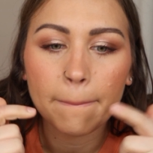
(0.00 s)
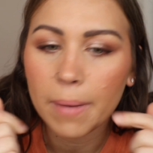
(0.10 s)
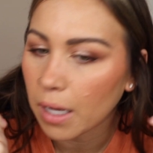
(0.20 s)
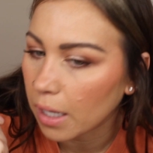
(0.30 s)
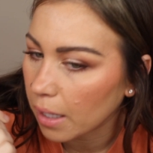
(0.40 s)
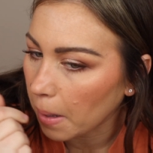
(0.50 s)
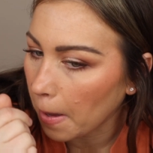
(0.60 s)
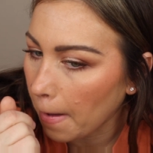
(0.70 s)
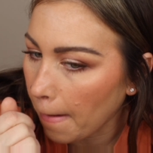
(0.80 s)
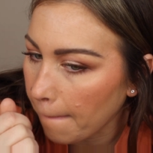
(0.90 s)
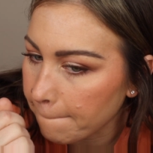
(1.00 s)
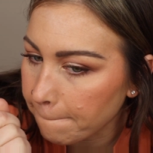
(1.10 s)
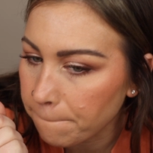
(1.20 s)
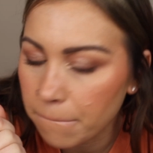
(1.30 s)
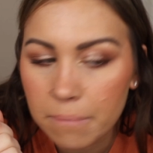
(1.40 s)
But
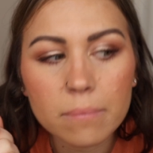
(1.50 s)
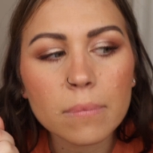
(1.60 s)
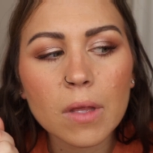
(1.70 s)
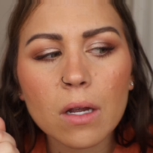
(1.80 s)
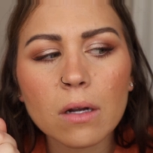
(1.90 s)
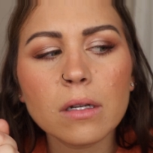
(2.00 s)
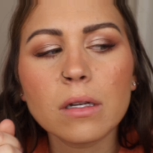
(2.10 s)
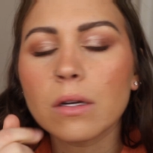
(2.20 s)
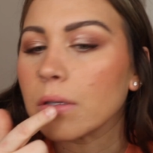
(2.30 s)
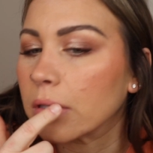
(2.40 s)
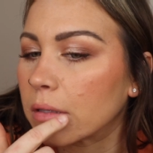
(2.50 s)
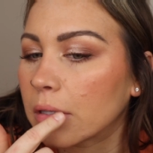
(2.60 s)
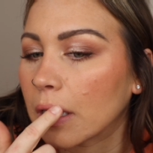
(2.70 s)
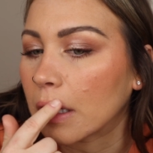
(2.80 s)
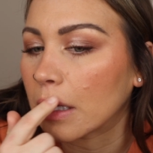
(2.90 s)
on the nose it's
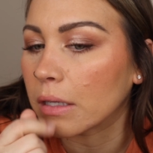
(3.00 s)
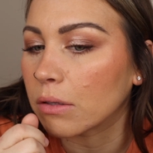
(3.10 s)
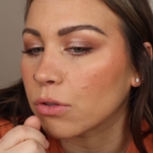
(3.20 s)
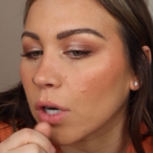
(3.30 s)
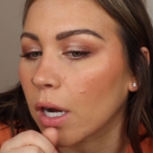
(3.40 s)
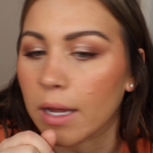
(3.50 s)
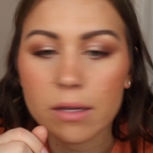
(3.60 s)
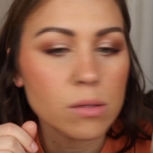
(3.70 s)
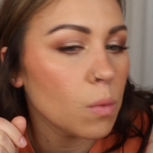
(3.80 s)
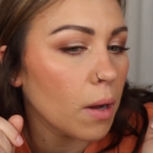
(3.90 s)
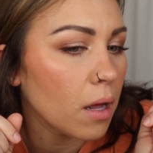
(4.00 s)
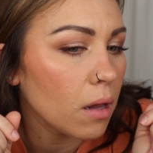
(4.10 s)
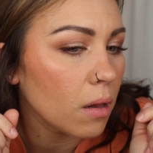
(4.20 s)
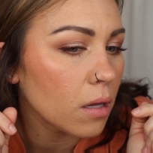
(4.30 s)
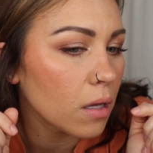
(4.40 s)
getting a little dry as
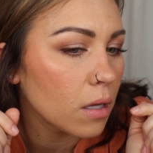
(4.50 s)
well.